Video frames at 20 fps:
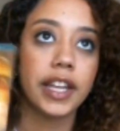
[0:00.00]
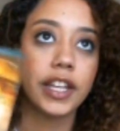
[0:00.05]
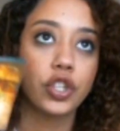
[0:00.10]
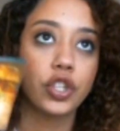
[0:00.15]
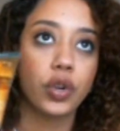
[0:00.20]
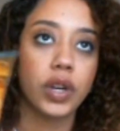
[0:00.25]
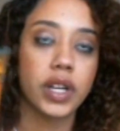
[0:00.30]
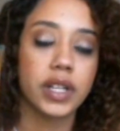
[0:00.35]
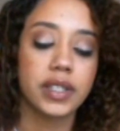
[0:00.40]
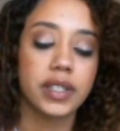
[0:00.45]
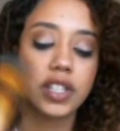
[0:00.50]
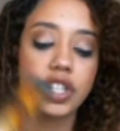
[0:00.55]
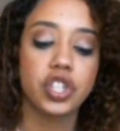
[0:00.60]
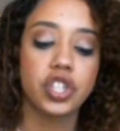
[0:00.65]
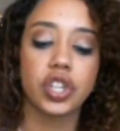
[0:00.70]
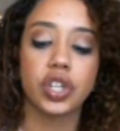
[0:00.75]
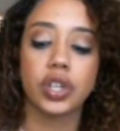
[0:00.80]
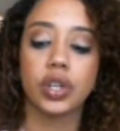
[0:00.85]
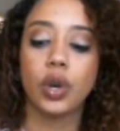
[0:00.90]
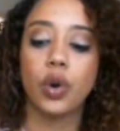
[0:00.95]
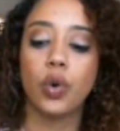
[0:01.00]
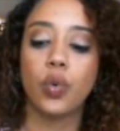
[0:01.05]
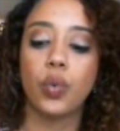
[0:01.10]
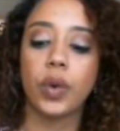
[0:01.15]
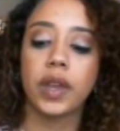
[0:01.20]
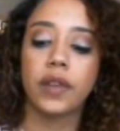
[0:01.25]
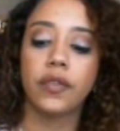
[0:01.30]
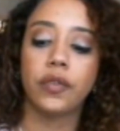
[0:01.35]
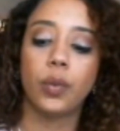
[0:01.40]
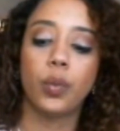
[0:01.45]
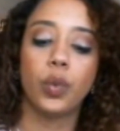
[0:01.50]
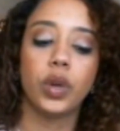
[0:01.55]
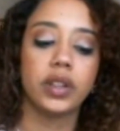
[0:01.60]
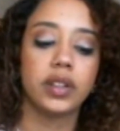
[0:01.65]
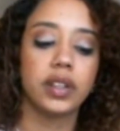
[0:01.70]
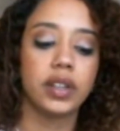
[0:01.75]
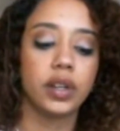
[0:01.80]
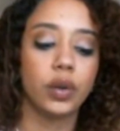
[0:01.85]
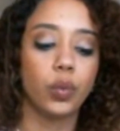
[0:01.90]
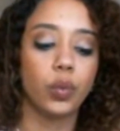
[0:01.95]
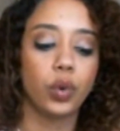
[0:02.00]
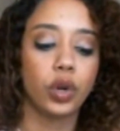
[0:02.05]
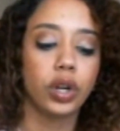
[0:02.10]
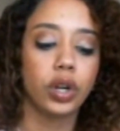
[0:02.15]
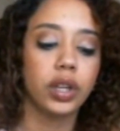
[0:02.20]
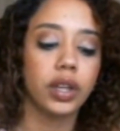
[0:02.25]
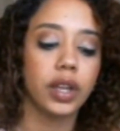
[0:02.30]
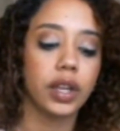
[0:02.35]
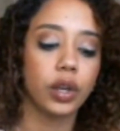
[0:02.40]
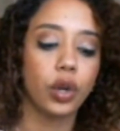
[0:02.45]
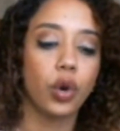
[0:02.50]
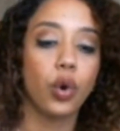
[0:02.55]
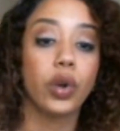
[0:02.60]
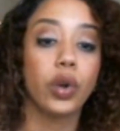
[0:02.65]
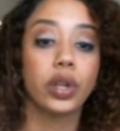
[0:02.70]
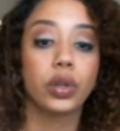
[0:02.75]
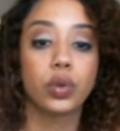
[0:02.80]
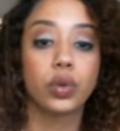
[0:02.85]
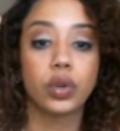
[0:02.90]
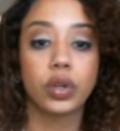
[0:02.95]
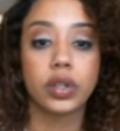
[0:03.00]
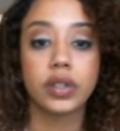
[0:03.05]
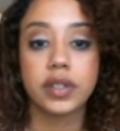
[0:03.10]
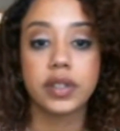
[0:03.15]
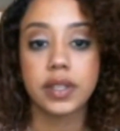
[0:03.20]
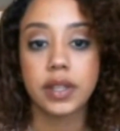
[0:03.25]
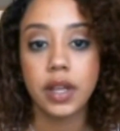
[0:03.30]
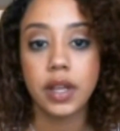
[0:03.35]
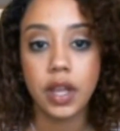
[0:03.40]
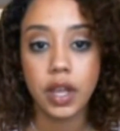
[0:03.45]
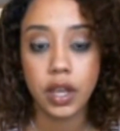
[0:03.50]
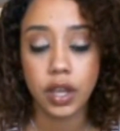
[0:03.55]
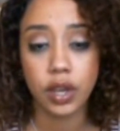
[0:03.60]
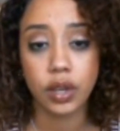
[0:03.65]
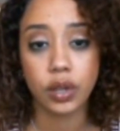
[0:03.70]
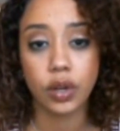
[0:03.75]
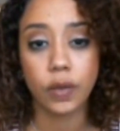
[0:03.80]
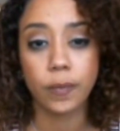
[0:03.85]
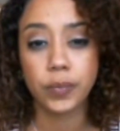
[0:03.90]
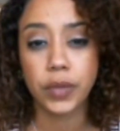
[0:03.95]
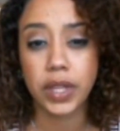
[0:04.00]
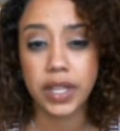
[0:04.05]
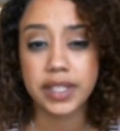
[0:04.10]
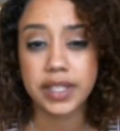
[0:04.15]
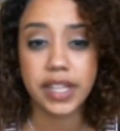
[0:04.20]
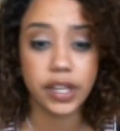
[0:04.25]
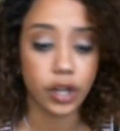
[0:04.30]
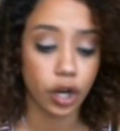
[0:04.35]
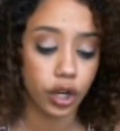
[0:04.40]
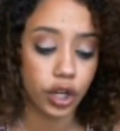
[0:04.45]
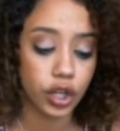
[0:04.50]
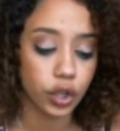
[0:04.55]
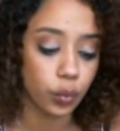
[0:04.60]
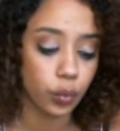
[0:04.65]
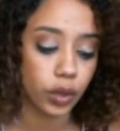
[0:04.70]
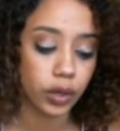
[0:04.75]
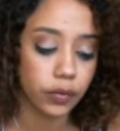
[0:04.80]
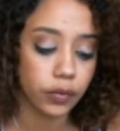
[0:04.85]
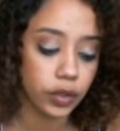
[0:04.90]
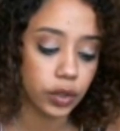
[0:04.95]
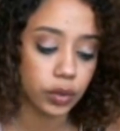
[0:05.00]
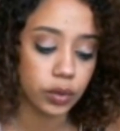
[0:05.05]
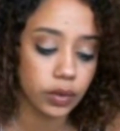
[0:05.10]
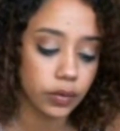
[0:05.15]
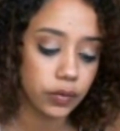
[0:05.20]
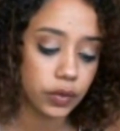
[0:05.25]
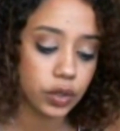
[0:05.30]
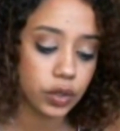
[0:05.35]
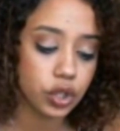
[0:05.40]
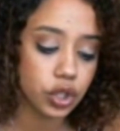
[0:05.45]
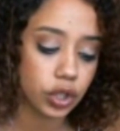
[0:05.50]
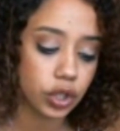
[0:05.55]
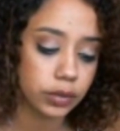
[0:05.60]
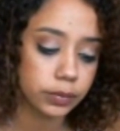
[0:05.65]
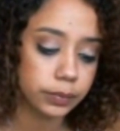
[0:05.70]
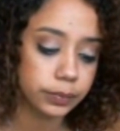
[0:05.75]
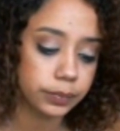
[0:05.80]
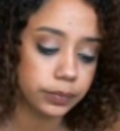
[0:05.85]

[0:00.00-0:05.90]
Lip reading: and transition away from what didn't work and going towards, you know, things that are going to work for you in the future.